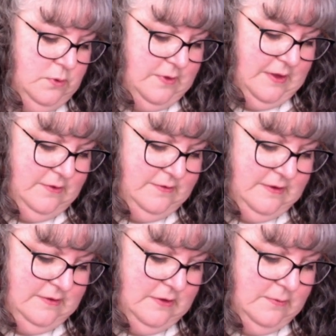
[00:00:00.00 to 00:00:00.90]
They all say
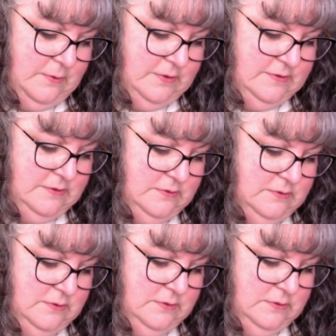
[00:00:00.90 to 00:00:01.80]
needlepoint silk.
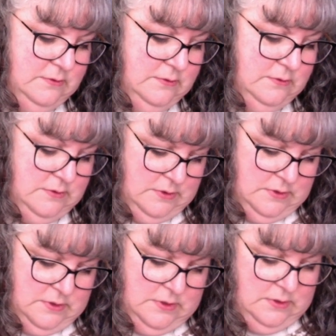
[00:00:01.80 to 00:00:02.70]

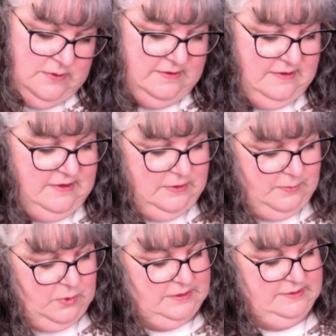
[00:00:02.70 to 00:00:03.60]
I said
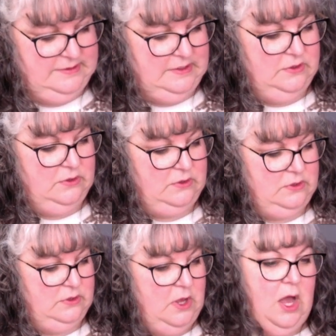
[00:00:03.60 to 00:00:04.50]
needlepoint silk.
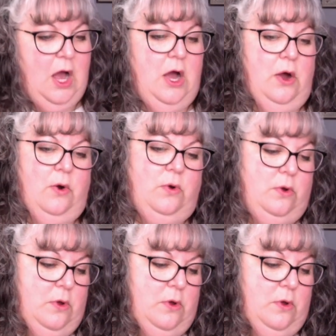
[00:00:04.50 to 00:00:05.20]
Oh,